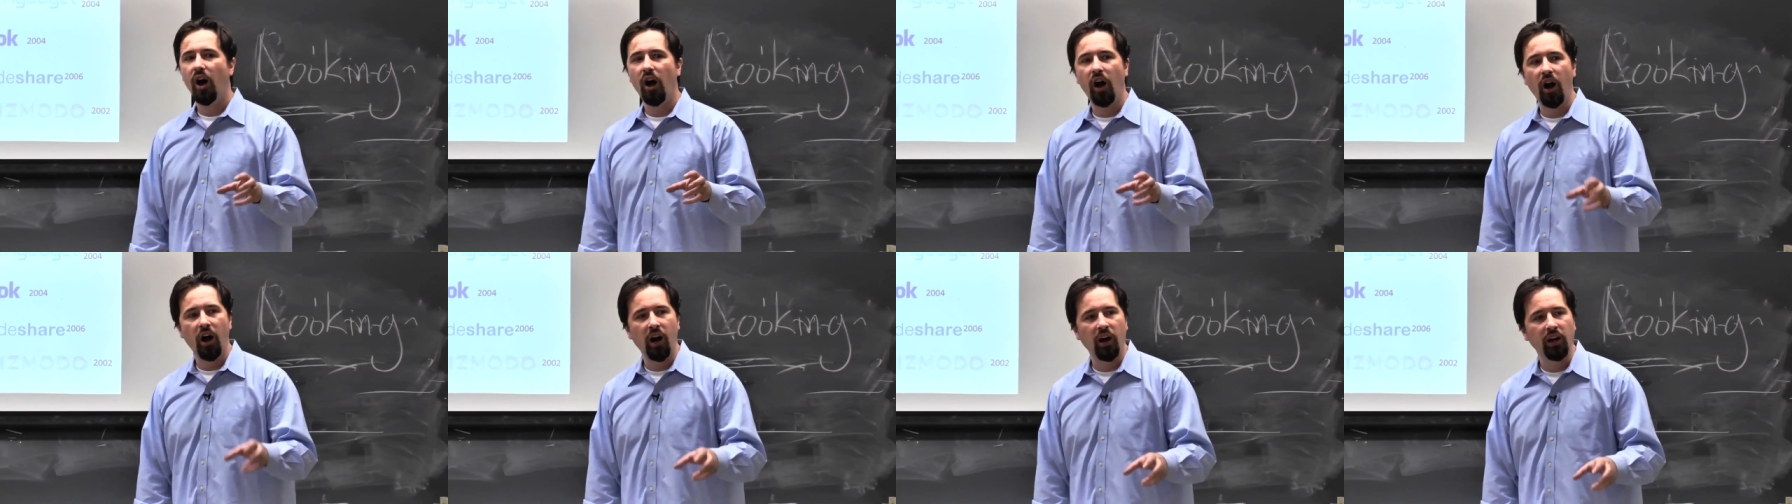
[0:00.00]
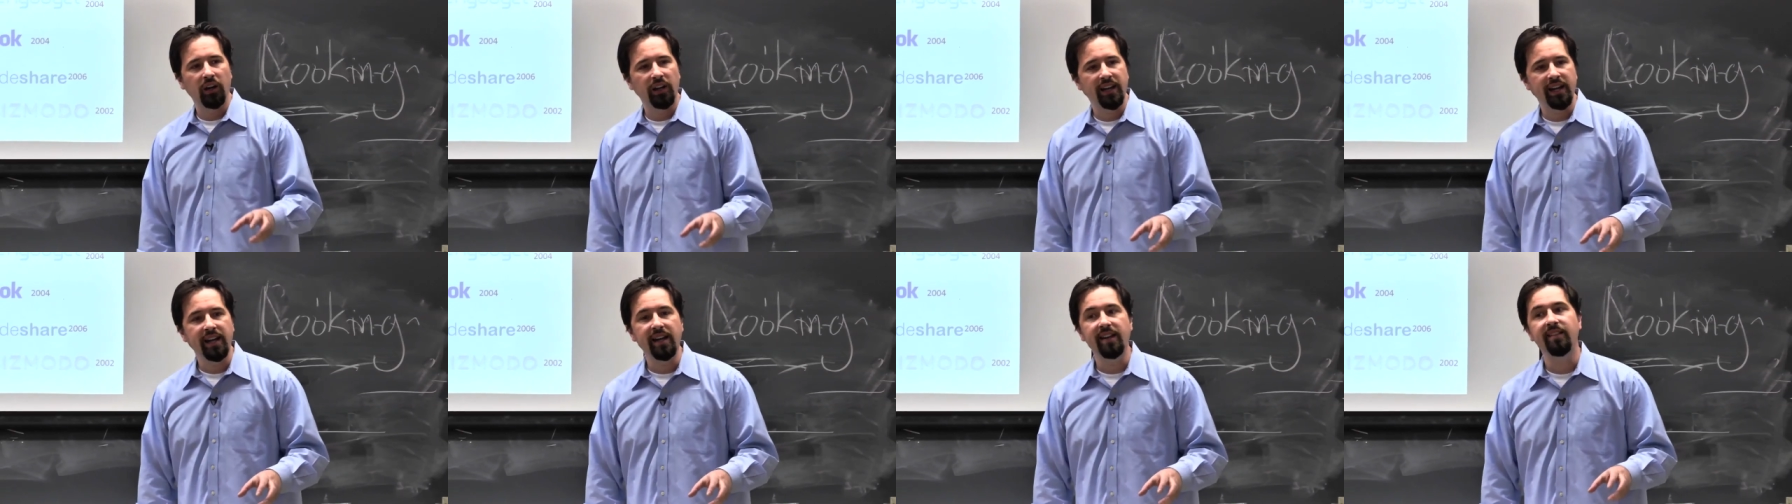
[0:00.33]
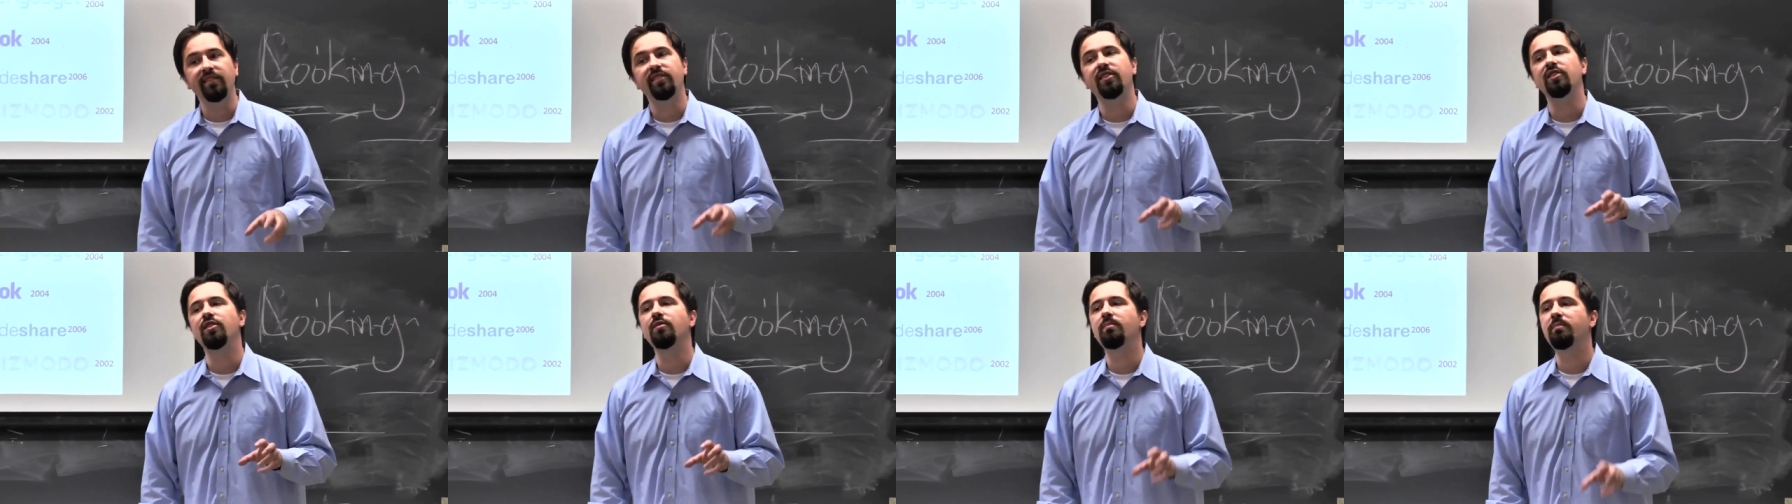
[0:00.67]
Early
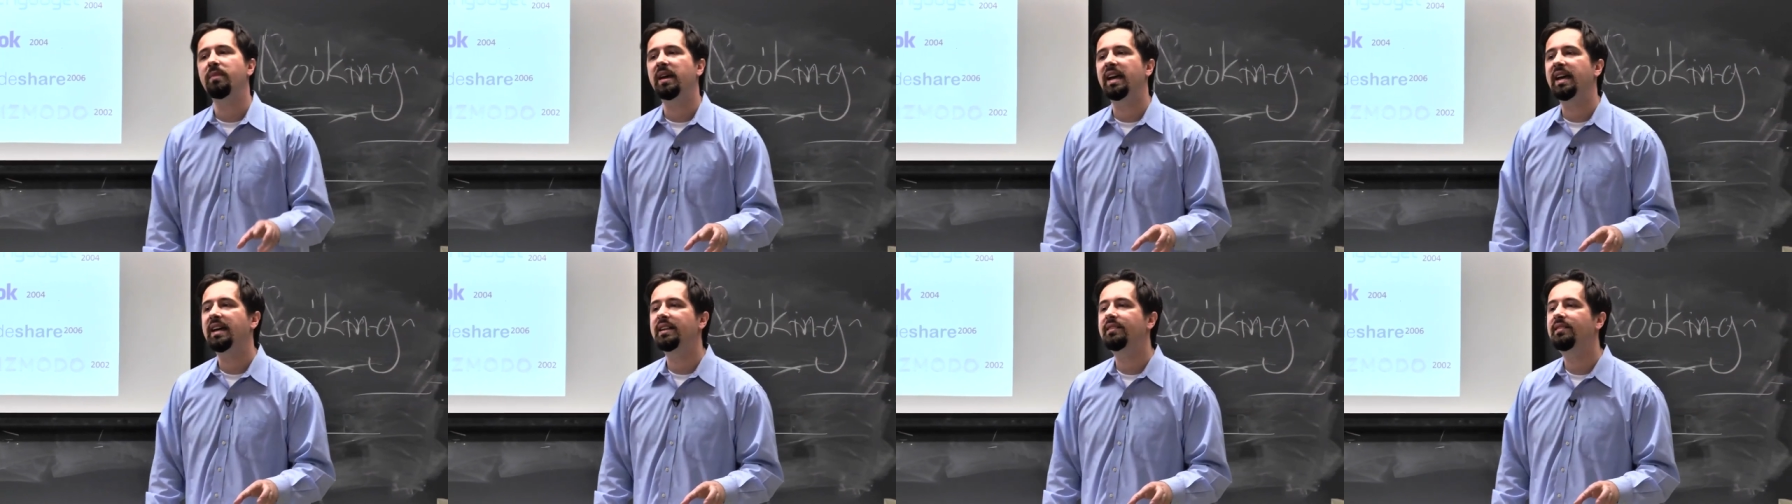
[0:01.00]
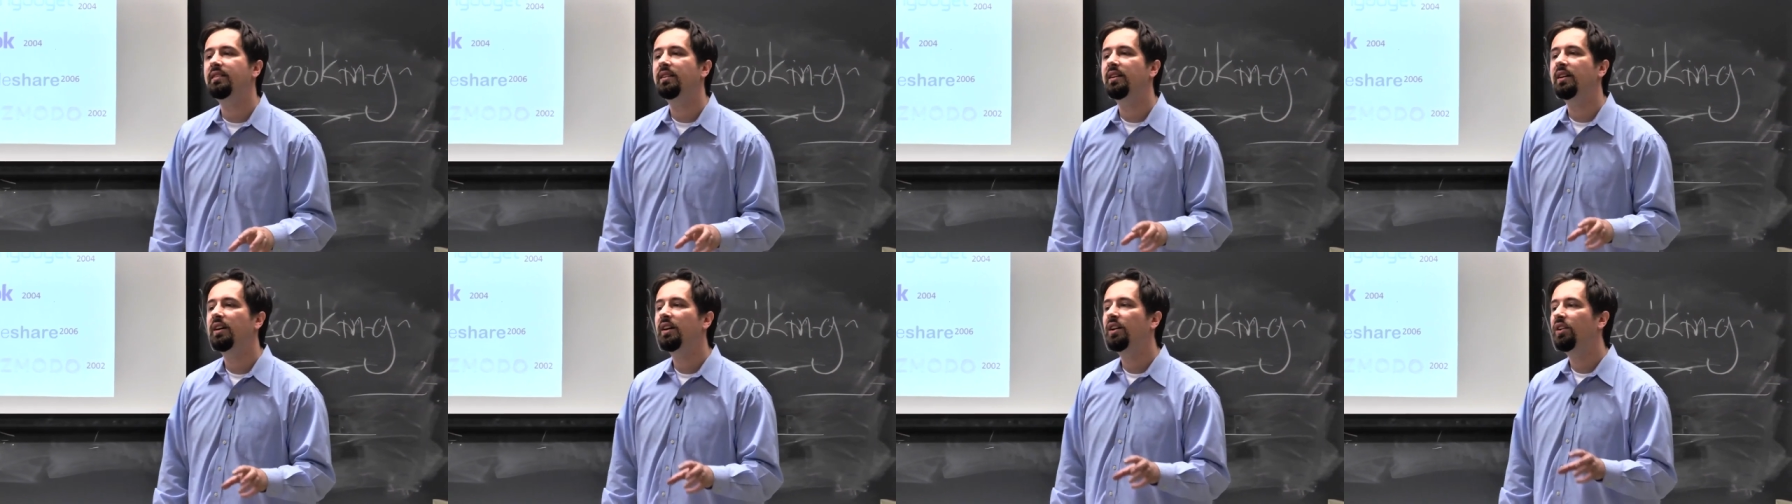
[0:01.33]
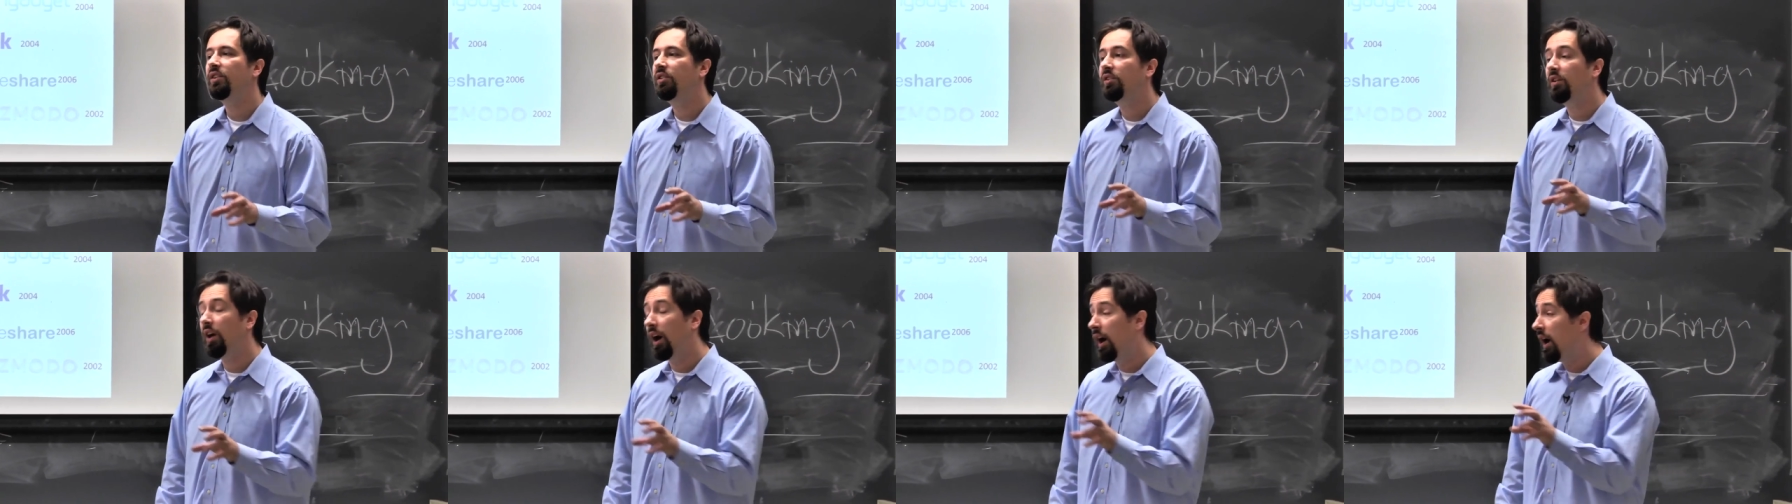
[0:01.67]
to mid
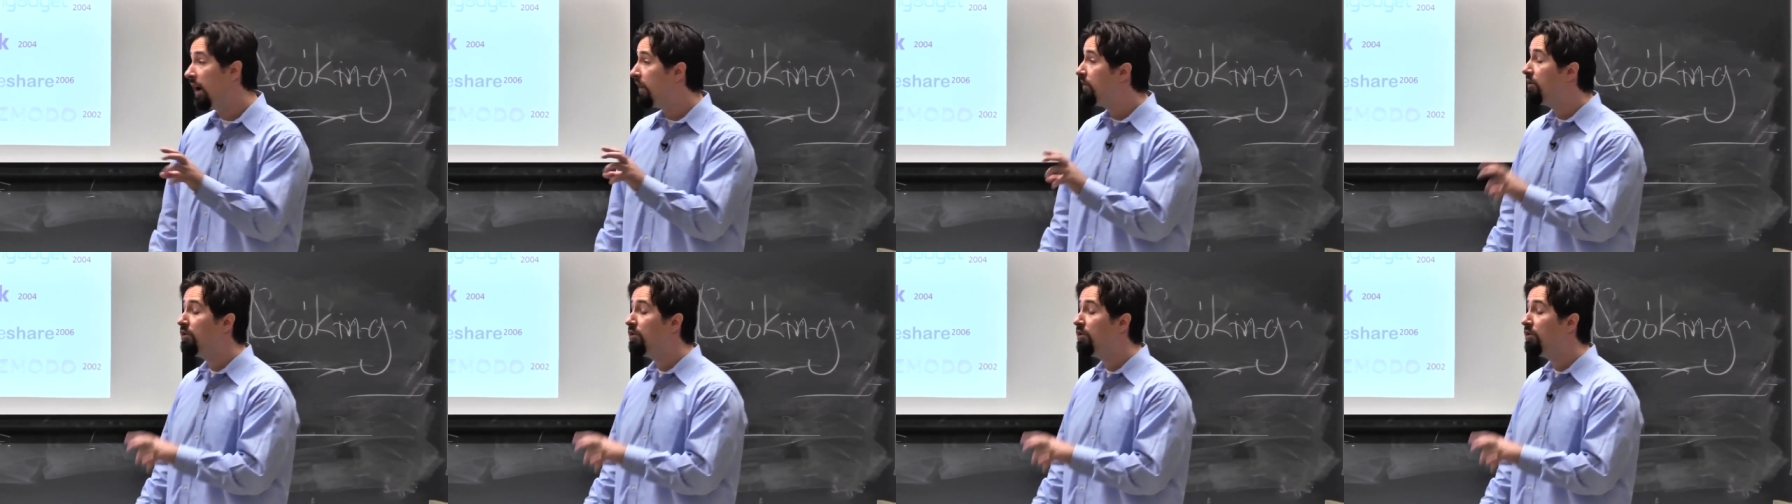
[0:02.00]
uh,